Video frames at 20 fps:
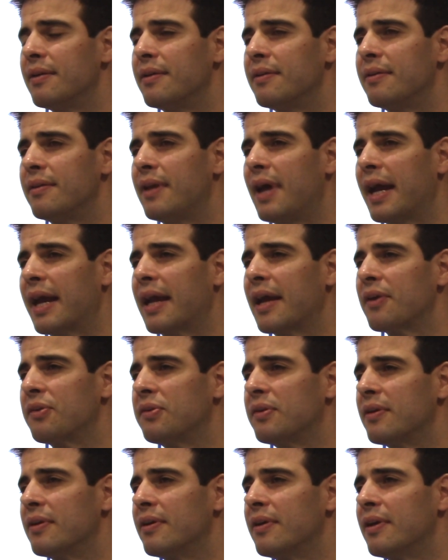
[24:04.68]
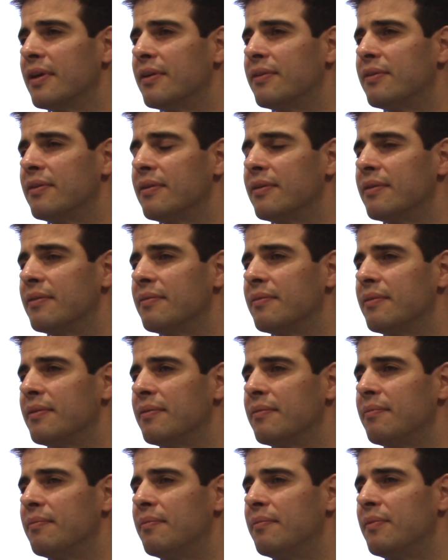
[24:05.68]
I guess
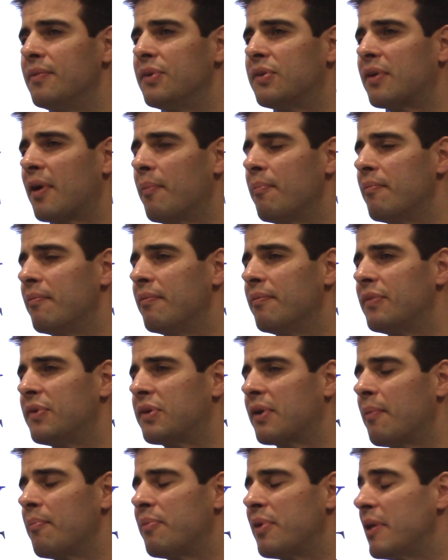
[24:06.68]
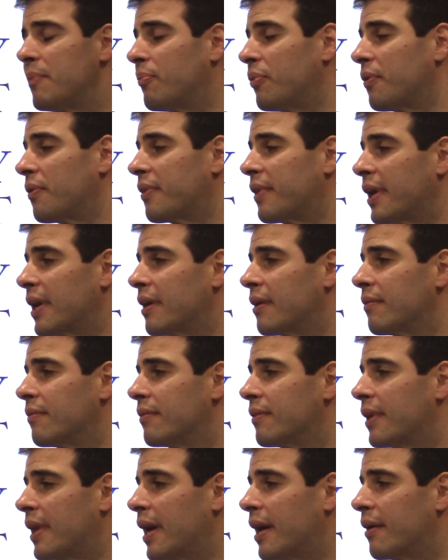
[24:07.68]
some people think
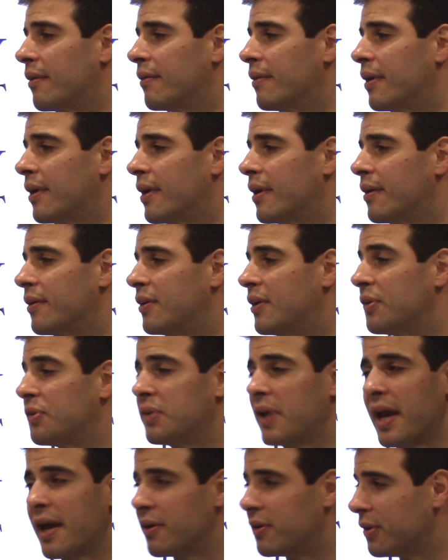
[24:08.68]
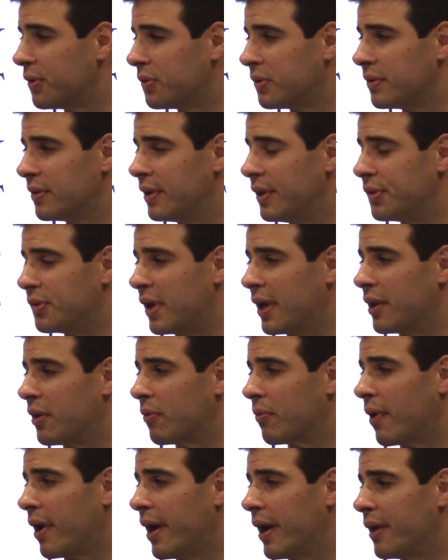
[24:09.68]
that DeSantis is on the
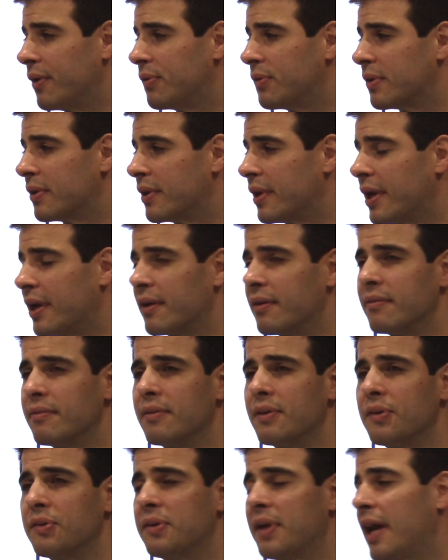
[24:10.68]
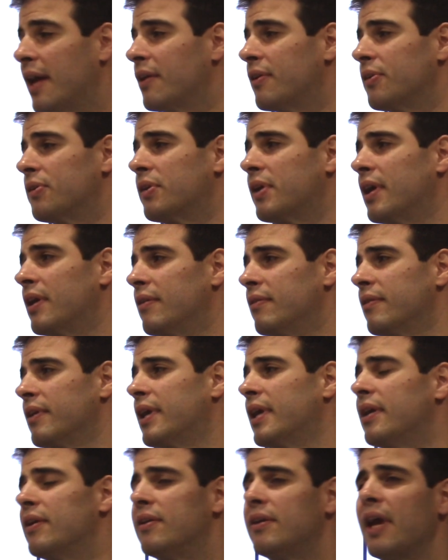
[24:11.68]
rise and that DeSantis
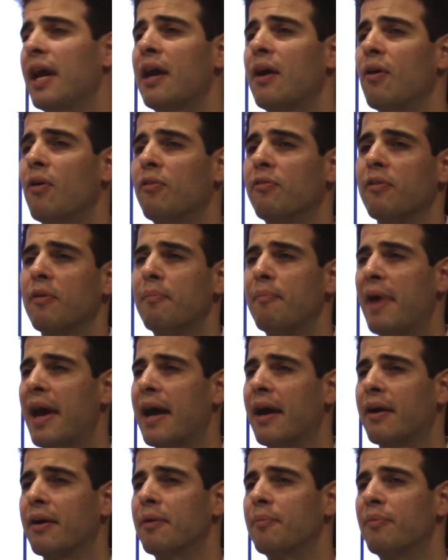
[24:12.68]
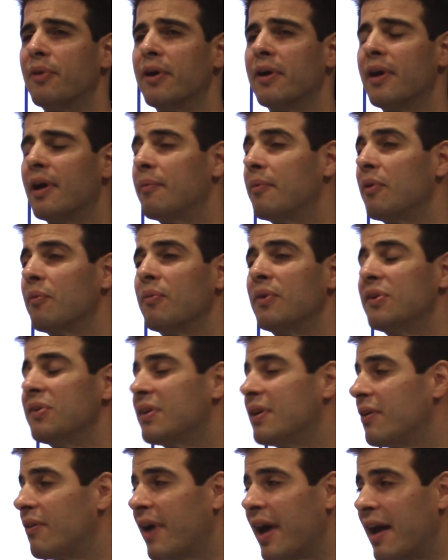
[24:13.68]
can take over MAGA, but I mean, we
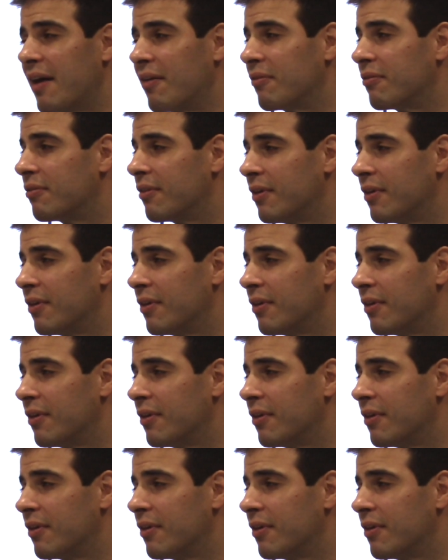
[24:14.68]
still have